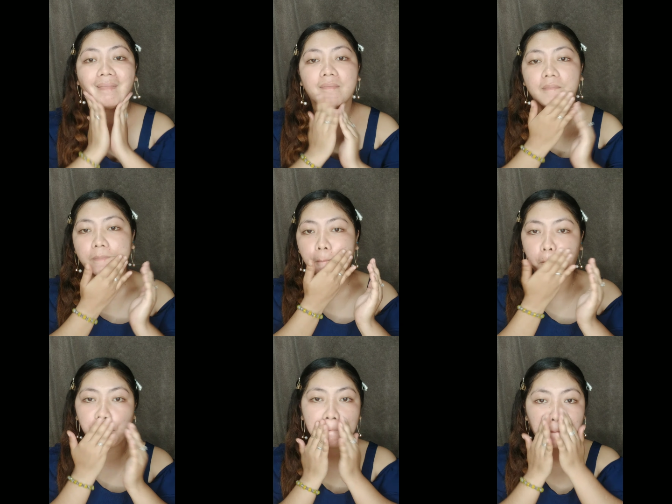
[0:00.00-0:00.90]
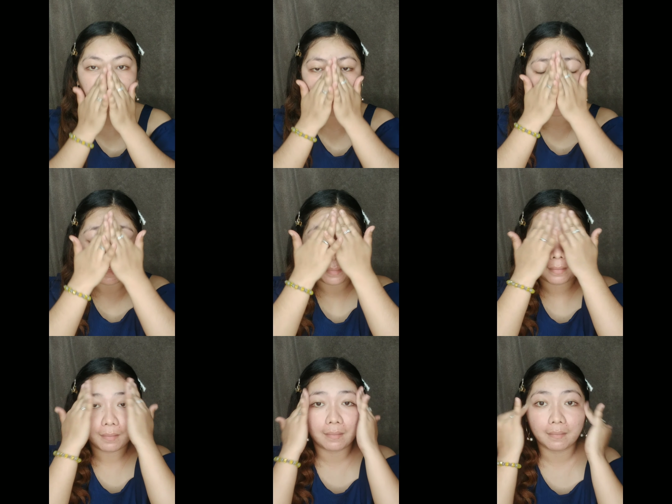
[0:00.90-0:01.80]
spread mo lang sa
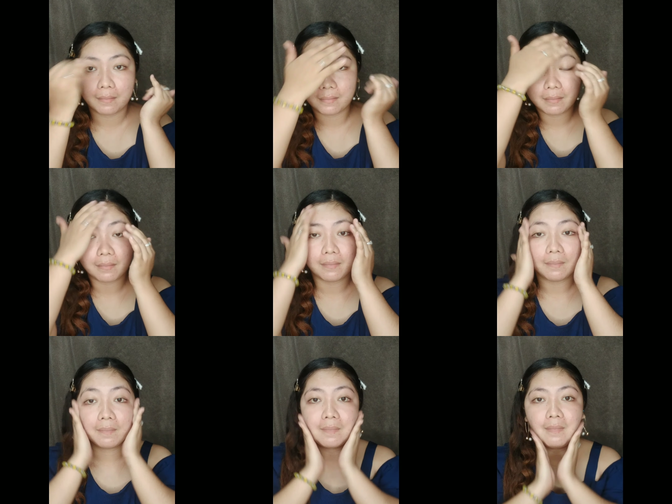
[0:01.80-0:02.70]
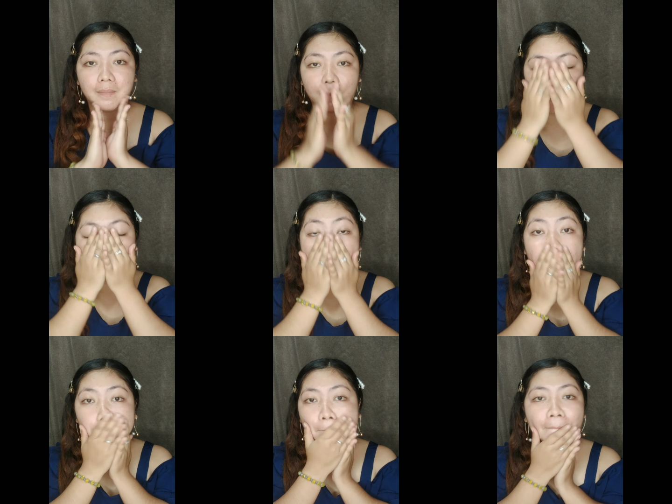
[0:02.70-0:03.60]
face mo at sa
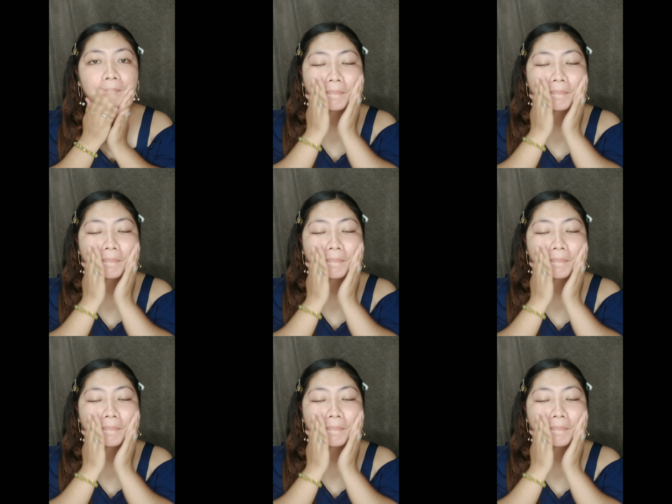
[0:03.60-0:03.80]
neck.